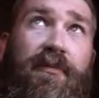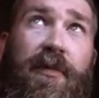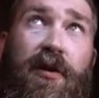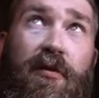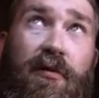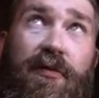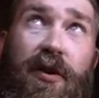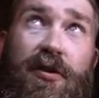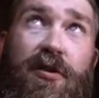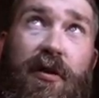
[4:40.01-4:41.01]
You can
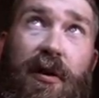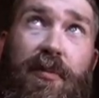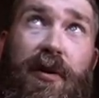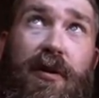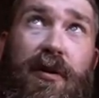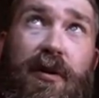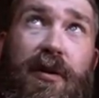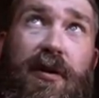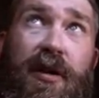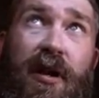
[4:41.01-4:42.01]
reverse grip
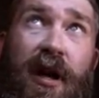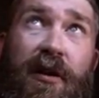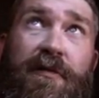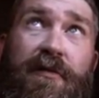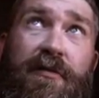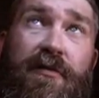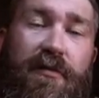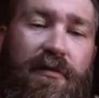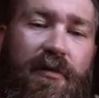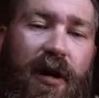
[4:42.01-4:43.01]
the knife,
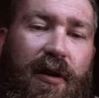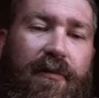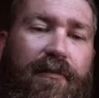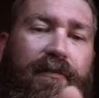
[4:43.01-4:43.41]
right?